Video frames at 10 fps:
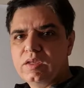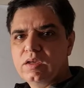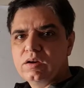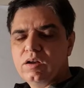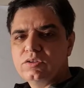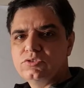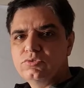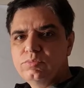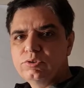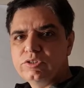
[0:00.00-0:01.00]
class 2
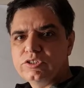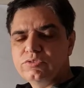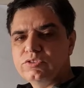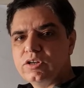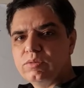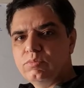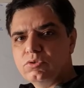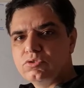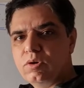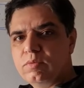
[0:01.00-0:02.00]
mutations which are the
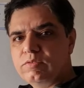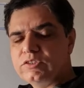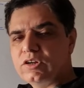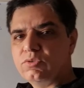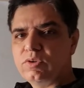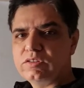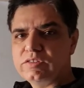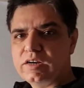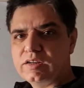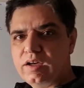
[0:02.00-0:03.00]
most common which are known as
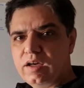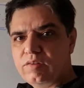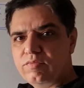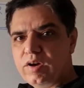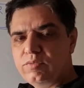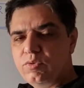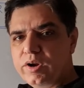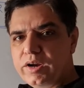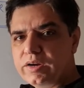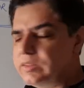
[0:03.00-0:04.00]
delta
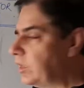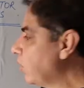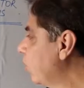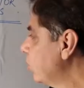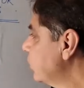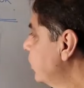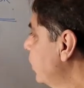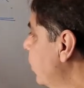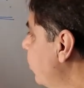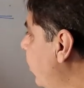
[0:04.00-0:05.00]
F508 they cause
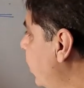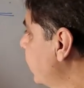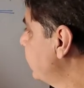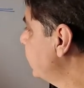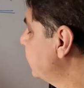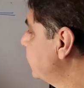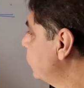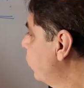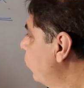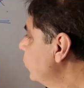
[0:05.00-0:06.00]
part of this
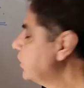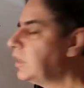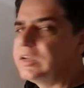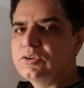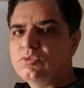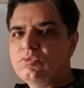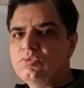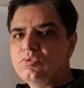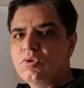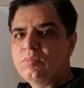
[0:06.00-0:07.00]
whole thing to
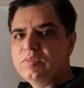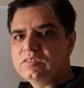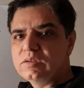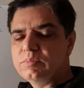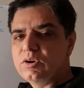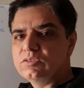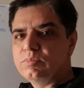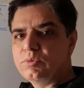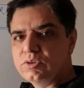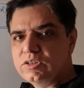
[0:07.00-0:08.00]
go missing because the
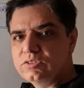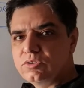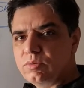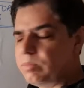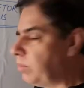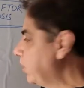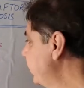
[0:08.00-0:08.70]
protein is not properly